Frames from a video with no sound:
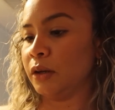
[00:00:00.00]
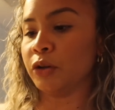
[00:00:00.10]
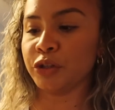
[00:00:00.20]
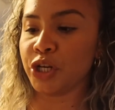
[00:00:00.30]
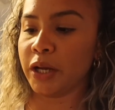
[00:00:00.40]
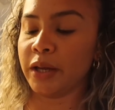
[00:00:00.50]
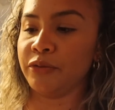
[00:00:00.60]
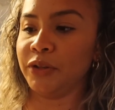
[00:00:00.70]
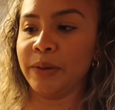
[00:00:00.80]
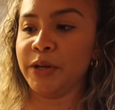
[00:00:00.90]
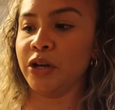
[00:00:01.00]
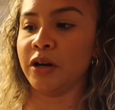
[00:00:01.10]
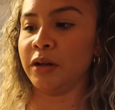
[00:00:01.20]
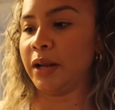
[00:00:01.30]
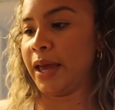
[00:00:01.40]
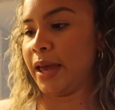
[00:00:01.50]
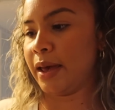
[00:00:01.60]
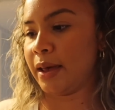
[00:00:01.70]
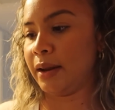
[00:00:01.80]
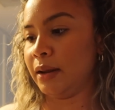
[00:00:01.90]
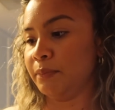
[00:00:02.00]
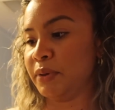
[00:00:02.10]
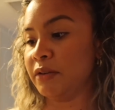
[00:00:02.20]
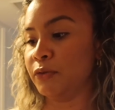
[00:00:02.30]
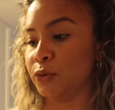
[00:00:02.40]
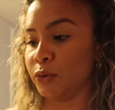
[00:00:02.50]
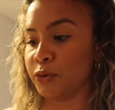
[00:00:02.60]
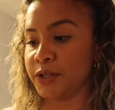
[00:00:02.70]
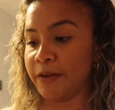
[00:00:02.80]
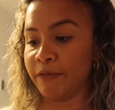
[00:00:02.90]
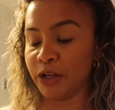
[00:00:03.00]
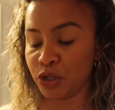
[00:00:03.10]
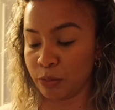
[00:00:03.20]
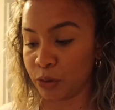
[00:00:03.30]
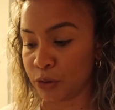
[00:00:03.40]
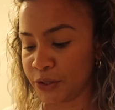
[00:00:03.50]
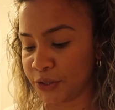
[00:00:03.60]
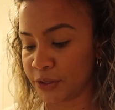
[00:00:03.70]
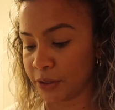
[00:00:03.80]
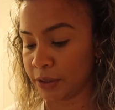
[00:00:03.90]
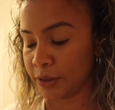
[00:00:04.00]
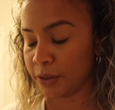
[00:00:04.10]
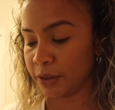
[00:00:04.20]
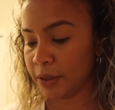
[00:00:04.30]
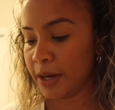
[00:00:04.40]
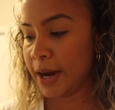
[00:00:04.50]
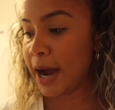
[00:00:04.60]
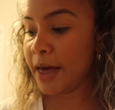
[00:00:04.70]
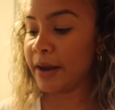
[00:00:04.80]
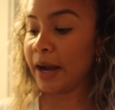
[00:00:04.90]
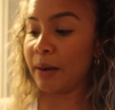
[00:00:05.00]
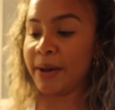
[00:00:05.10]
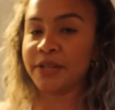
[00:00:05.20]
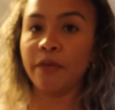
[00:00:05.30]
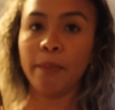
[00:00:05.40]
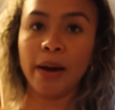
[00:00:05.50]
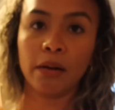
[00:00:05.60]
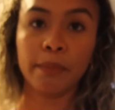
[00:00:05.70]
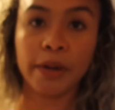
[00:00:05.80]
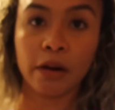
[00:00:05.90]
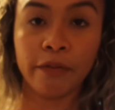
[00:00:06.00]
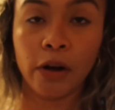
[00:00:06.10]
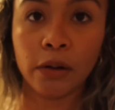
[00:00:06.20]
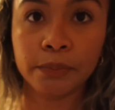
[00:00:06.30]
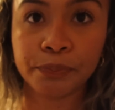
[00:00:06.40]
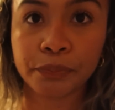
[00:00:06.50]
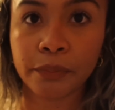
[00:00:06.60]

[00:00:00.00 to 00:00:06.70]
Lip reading: Grilled chicken, filet mignon, and beef noodles and vegetables. And then I got myself a bottle of Miraval.